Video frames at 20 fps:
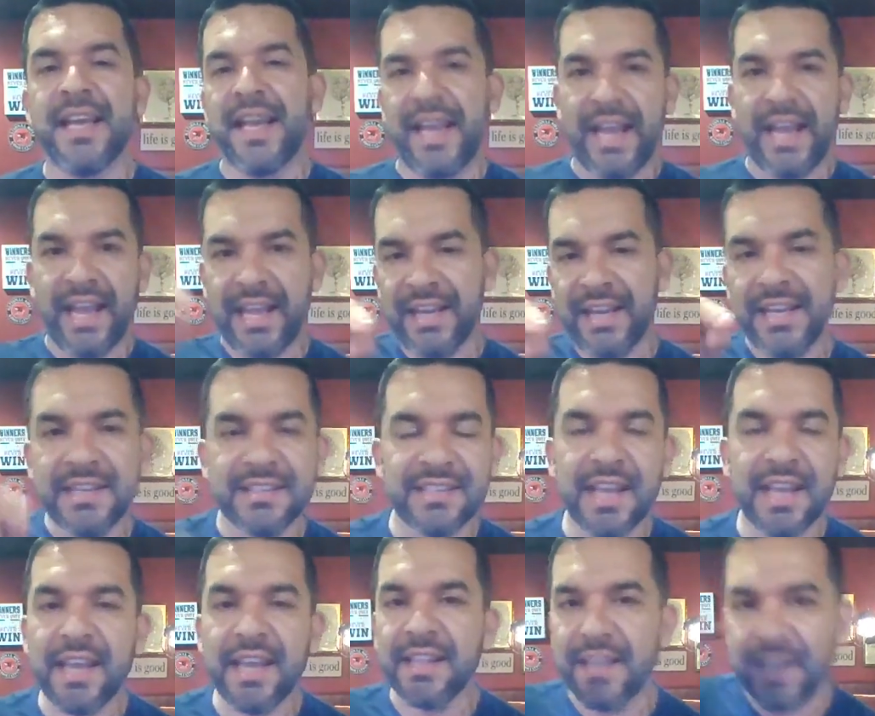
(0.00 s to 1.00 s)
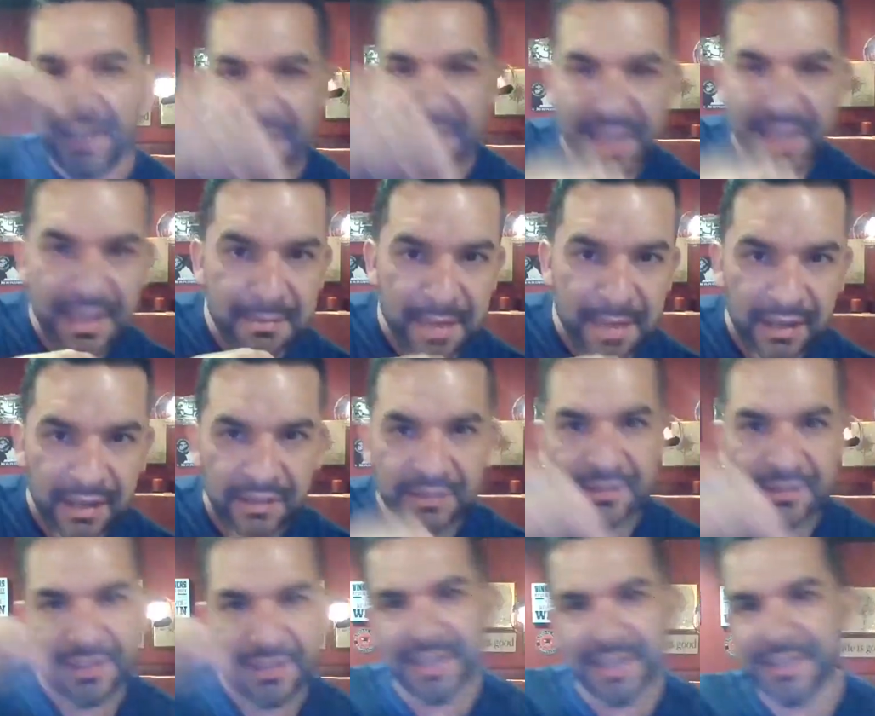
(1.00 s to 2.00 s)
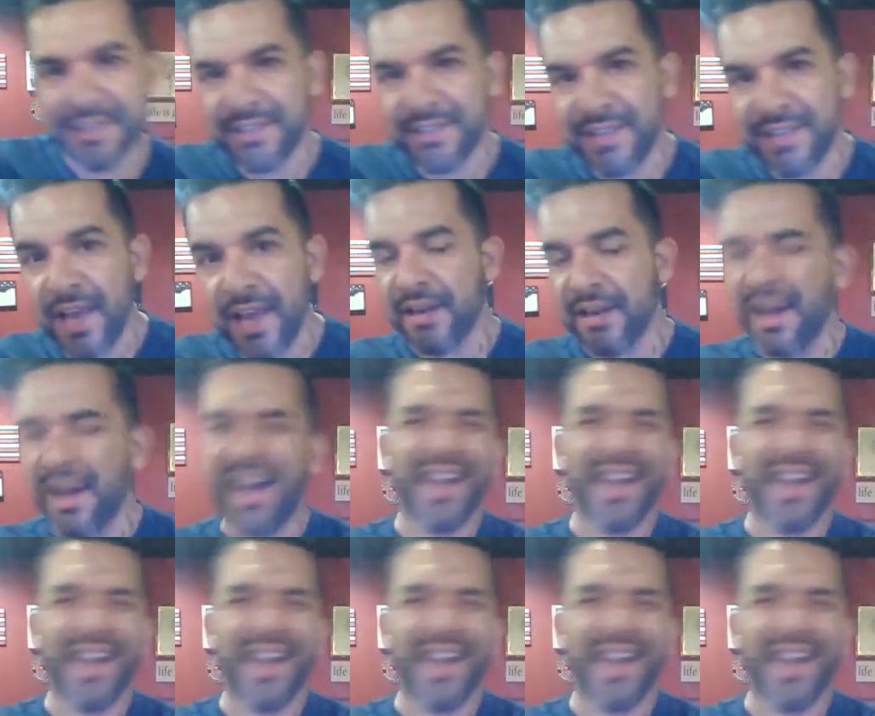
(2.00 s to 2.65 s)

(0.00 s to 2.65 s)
And he's saying that email is dead.